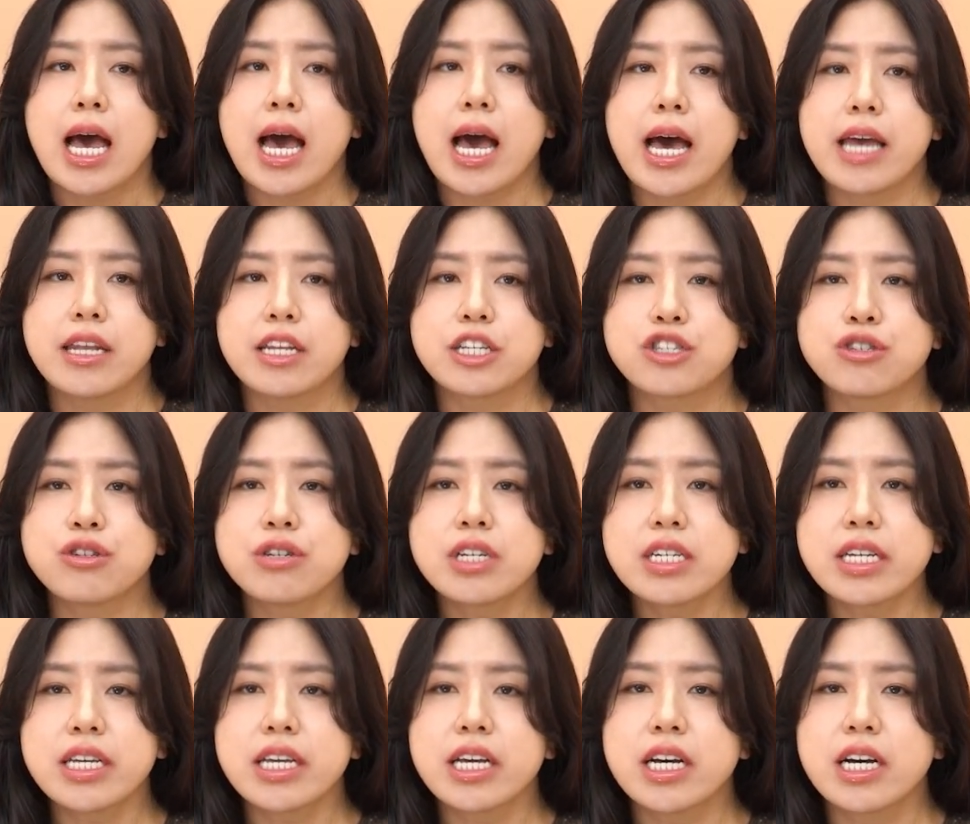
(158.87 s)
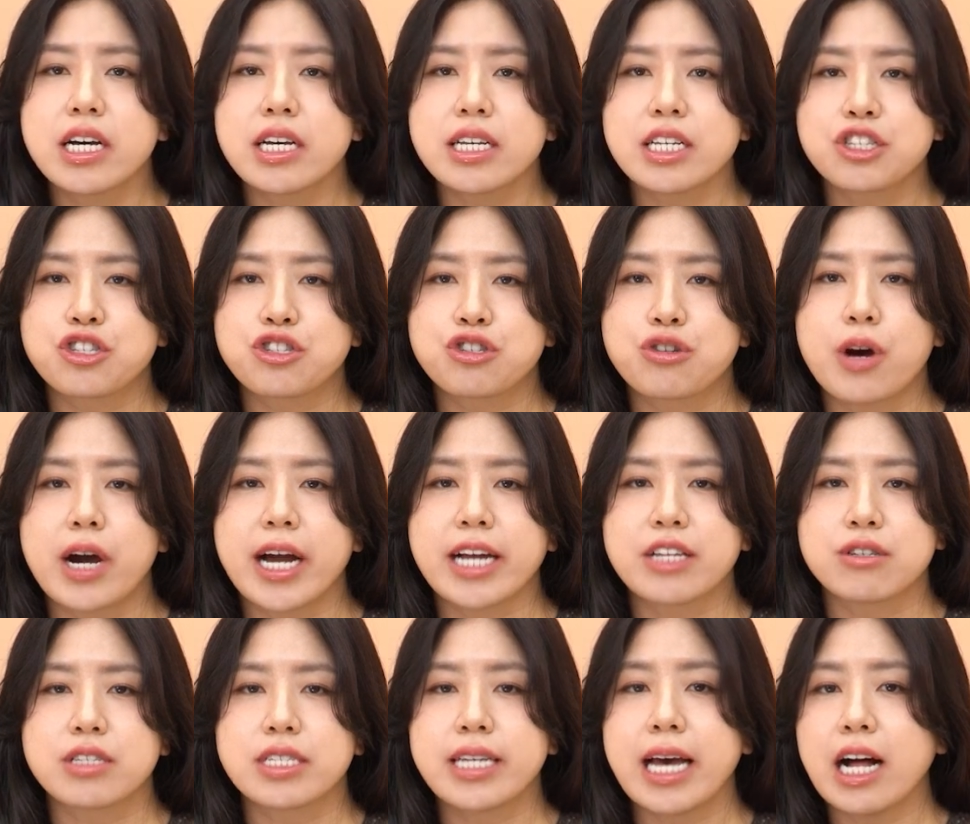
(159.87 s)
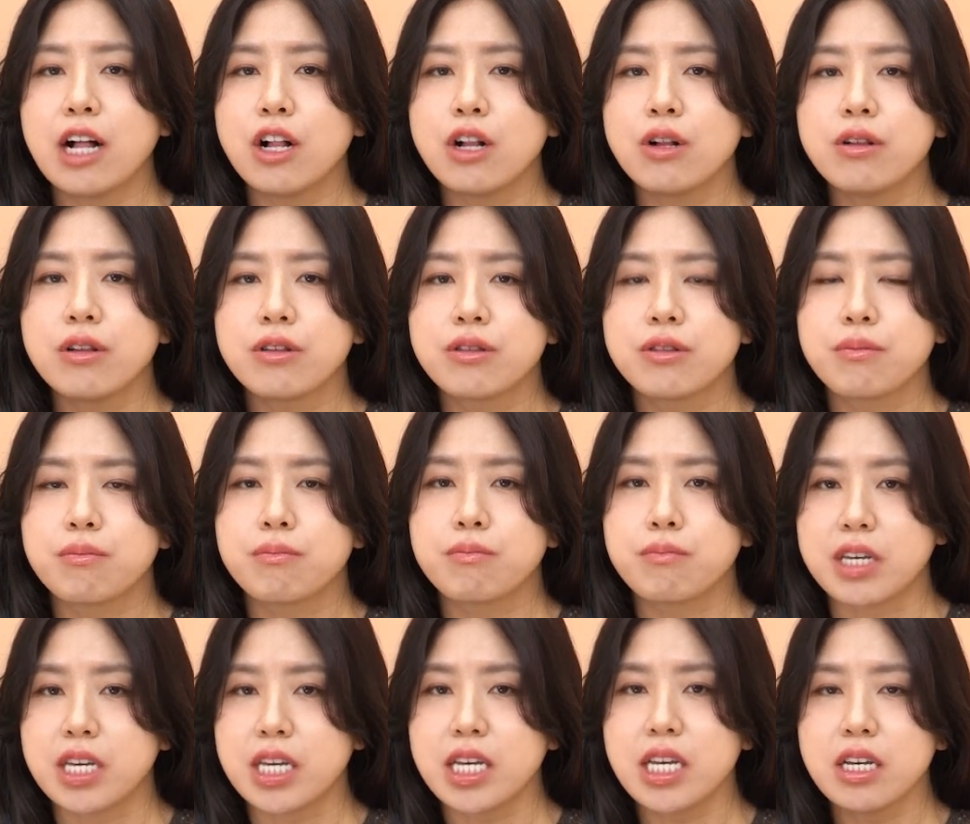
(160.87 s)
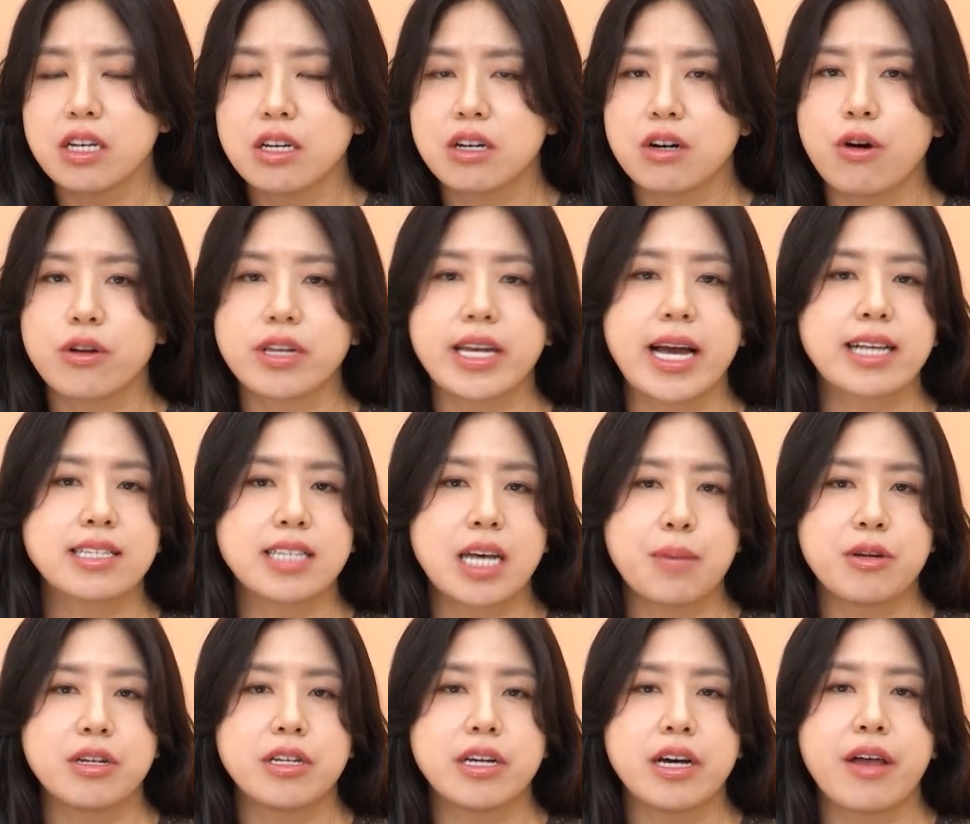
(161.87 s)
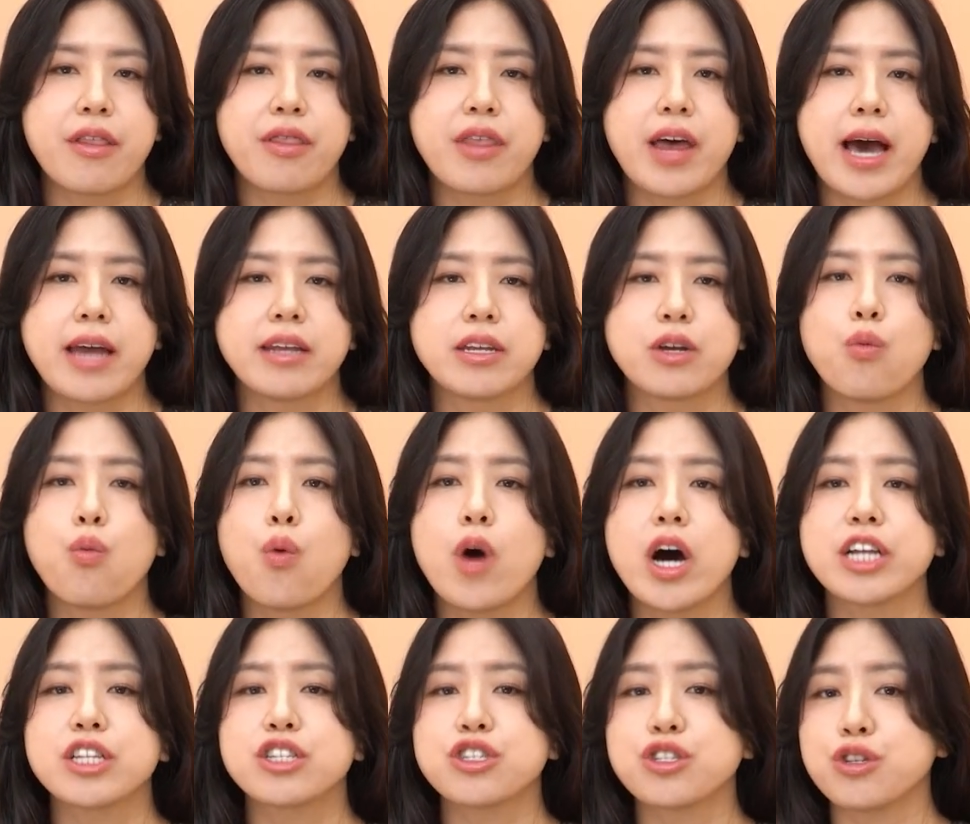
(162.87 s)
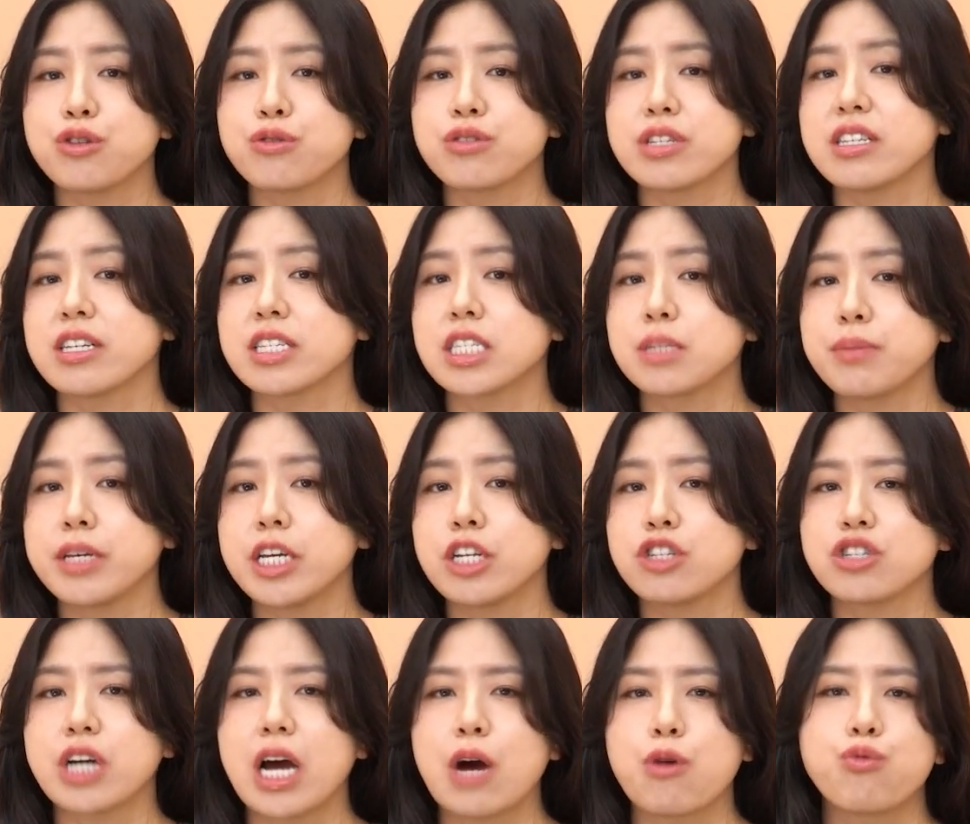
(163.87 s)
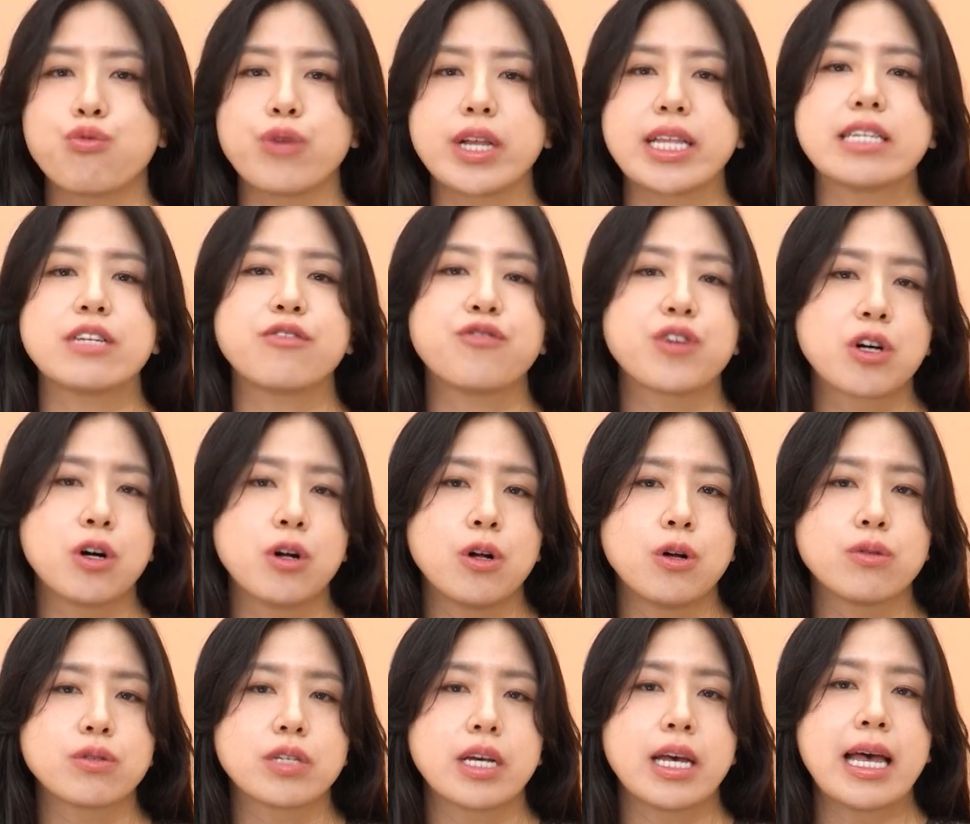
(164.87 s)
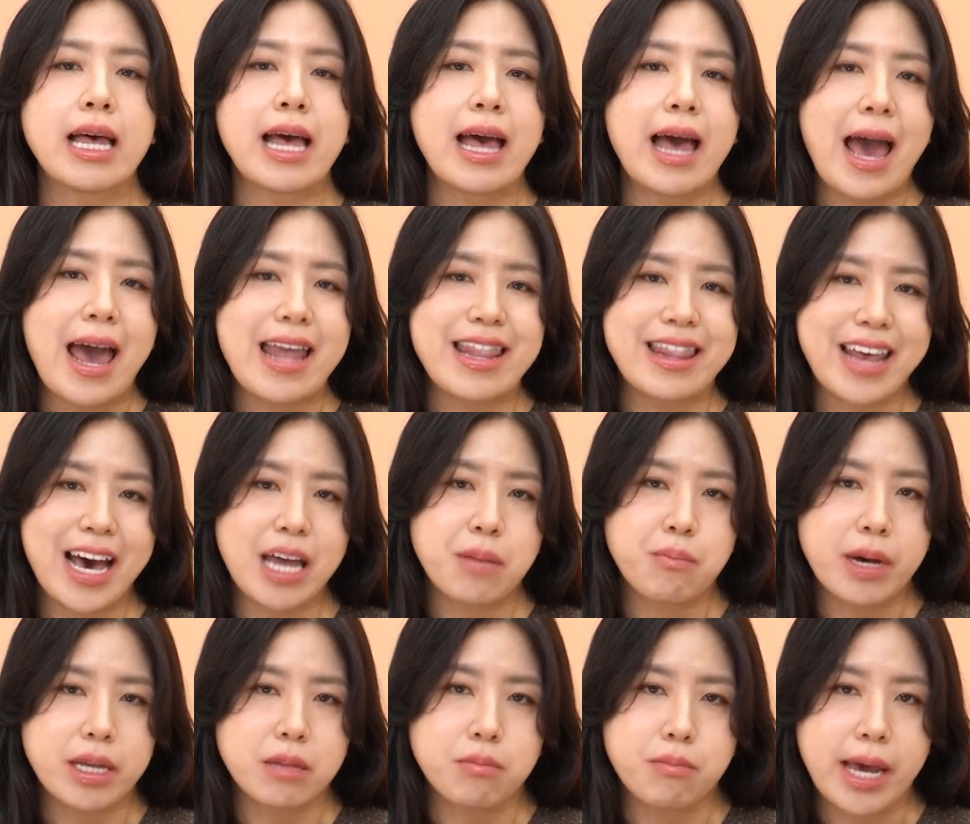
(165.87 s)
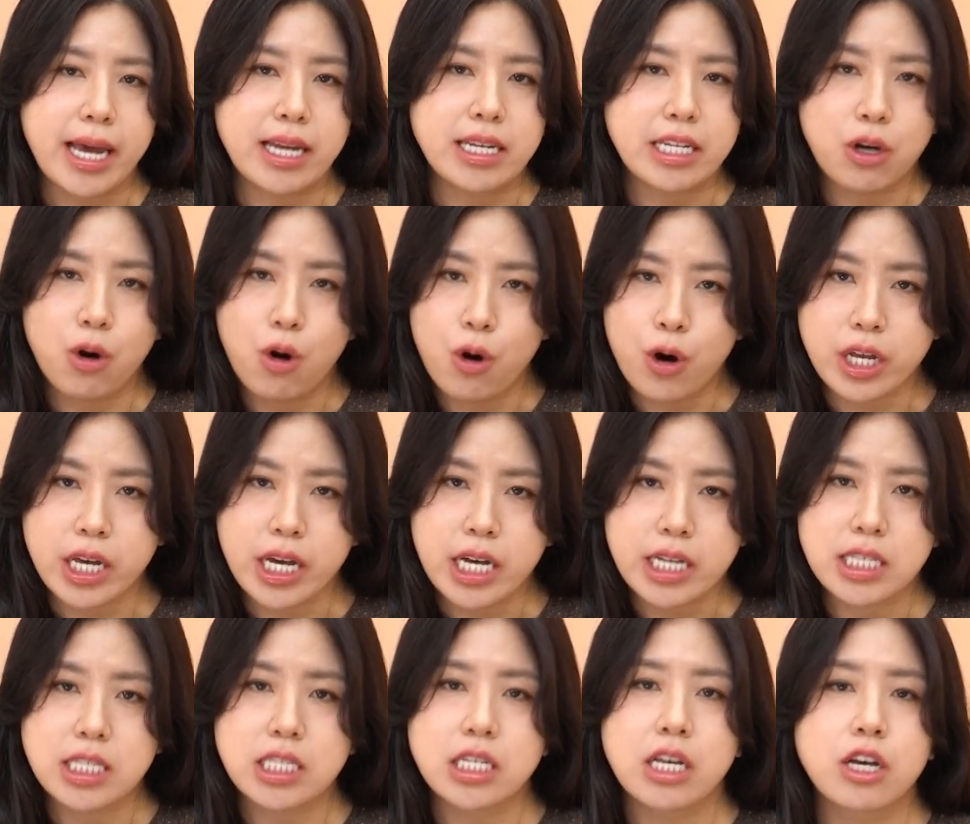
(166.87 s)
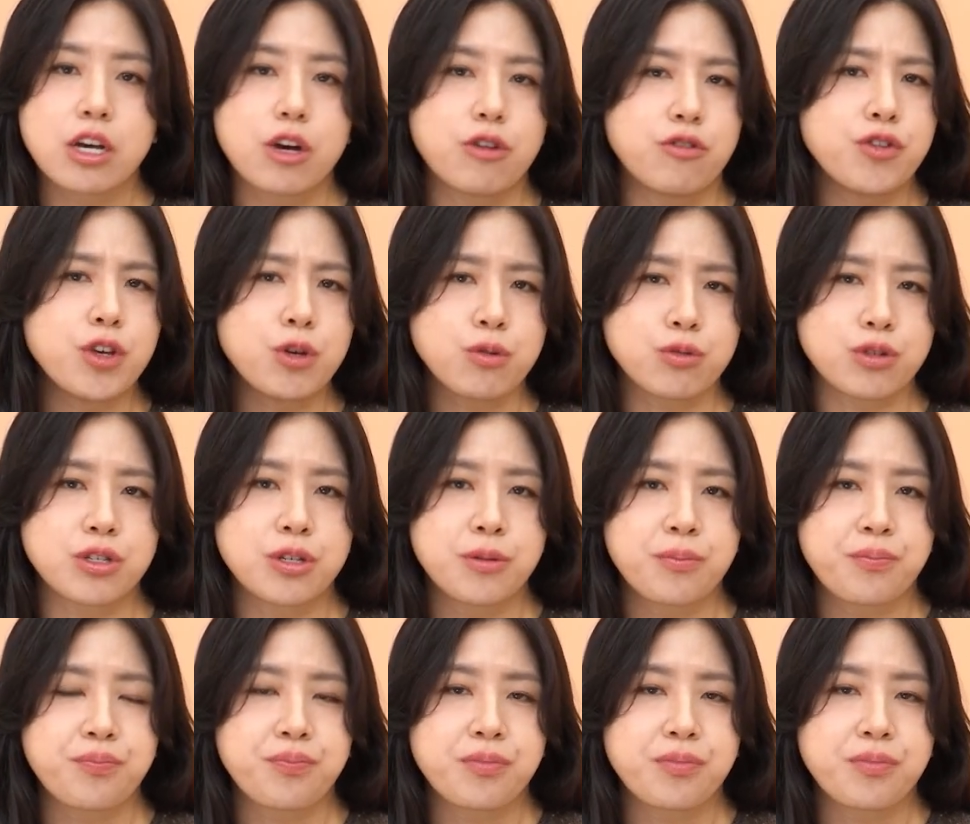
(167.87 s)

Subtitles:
and the student here is trying to tell me or the examiner that the words used in the speech are really difficult and that might make the audience confused.